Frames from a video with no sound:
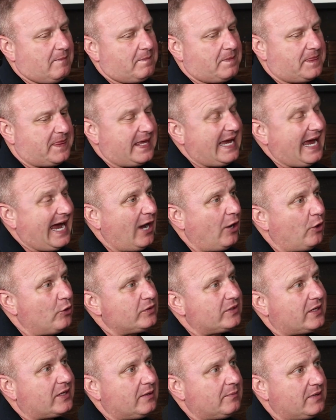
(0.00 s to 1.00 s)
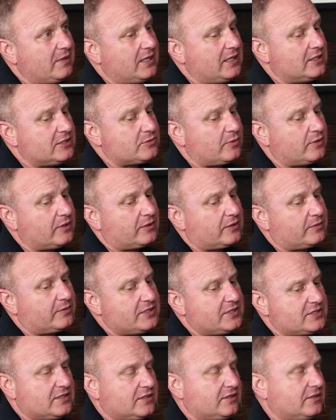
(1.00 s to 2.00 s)
The outcome is we're
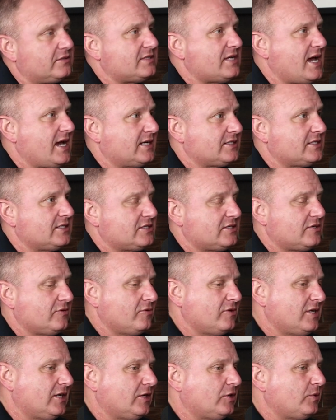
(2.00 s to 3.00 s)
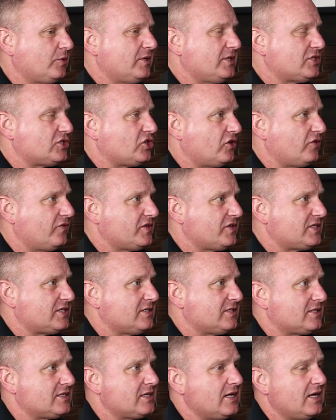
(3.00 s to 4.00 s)
increasing your taxes to increase
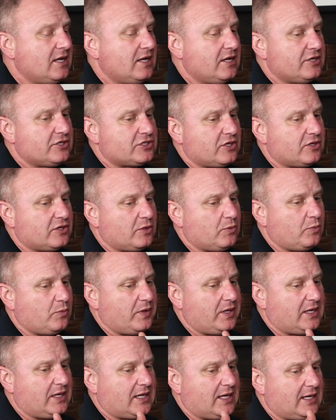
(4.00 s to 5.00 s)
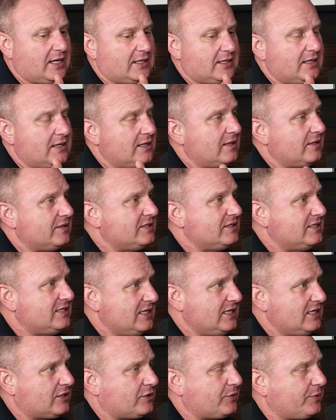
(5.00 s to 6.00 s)
services so that we can
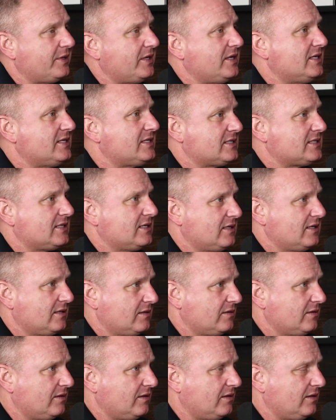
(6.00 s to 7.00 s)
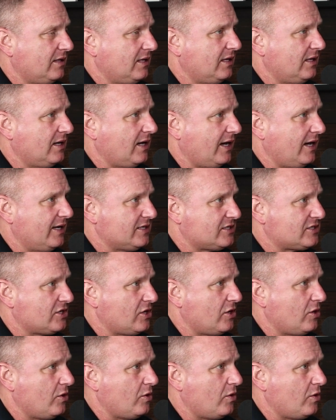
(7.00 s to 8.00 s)
decrease the
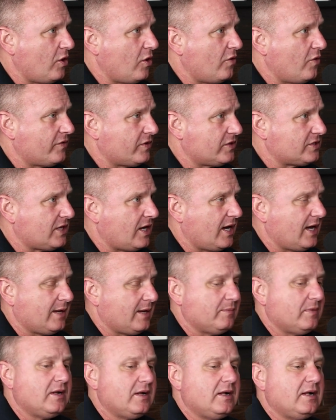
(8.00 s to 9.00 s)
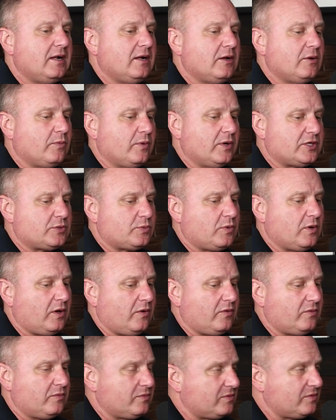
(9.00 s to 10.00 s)
ISO over time, which
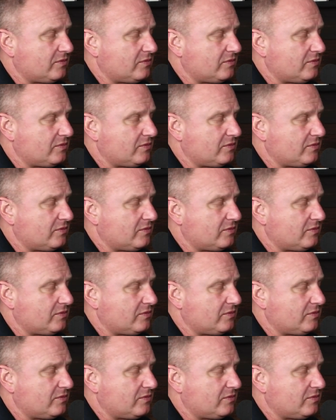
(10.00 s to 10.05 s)
will